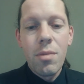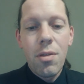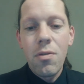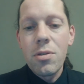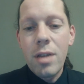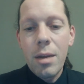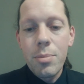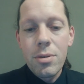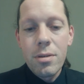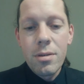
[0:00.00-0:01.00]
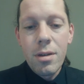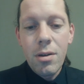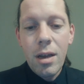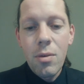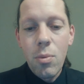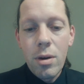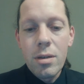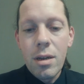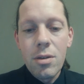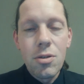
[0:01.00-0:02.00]
3 steps. Okay, one
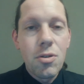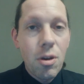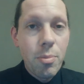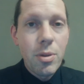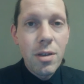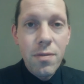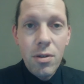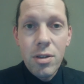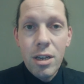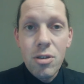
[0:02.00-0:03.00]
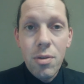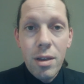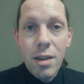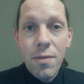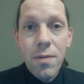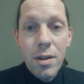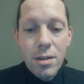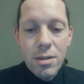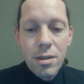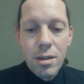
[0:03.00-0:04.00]
is stop defaulting to the infinite.